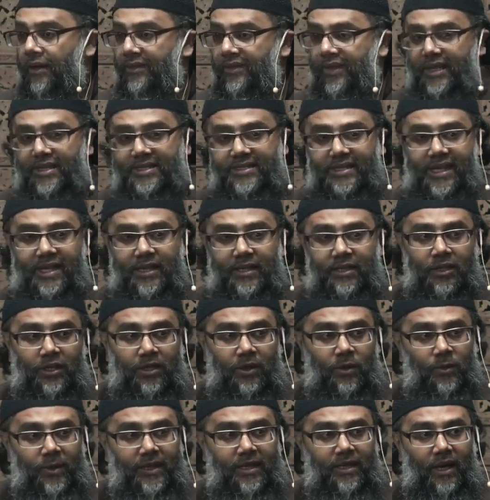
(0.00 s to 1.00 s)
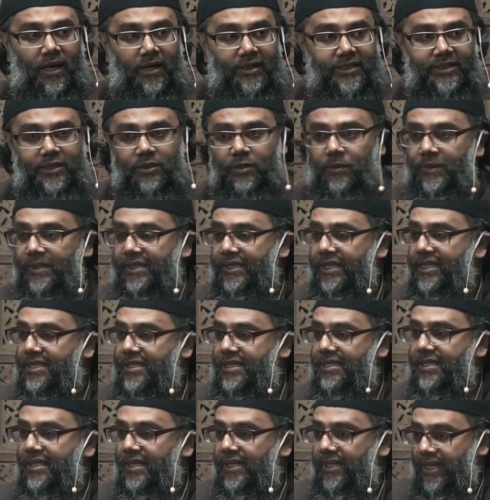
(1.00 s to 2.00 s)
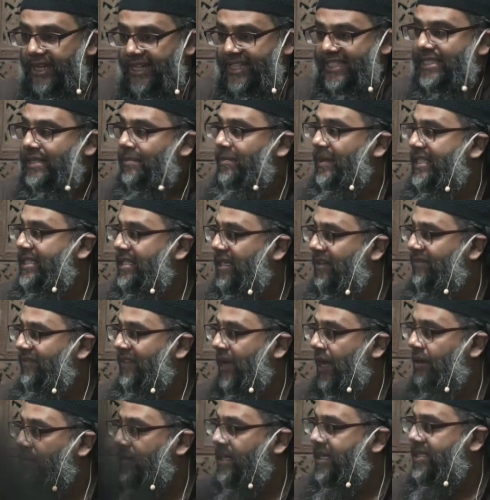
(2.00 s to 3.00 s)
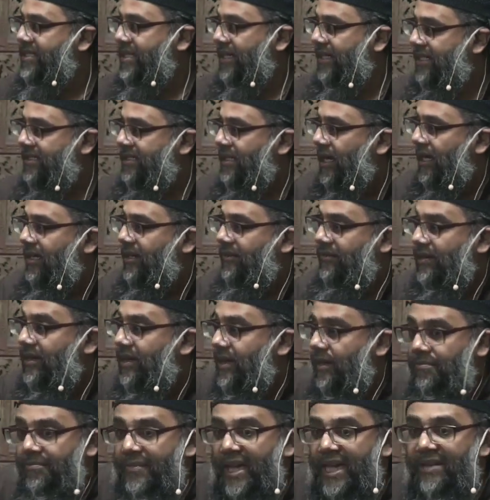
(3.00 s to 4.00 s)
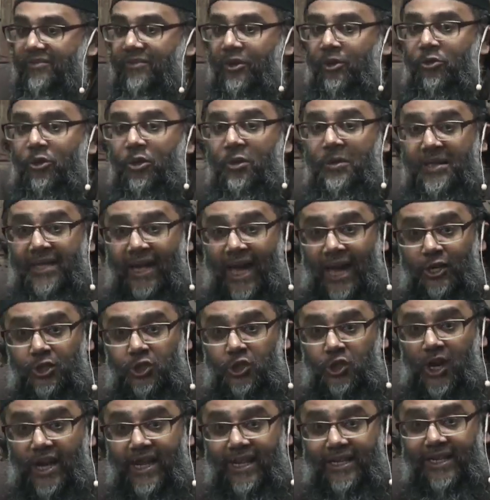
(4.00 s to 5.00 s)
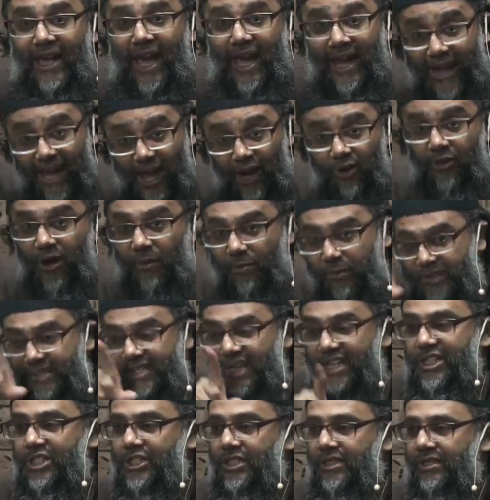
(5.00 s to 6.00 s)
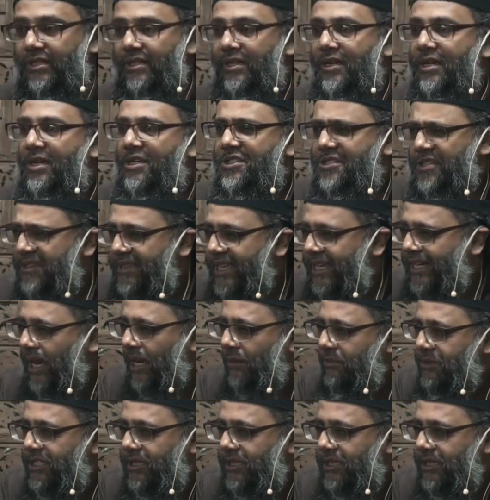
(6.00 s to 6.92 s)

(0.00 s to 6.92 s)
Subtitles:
they're saying, we can't deal with this, it's splitting families, and it's kind of may even ruin our trade and our reputation. So they come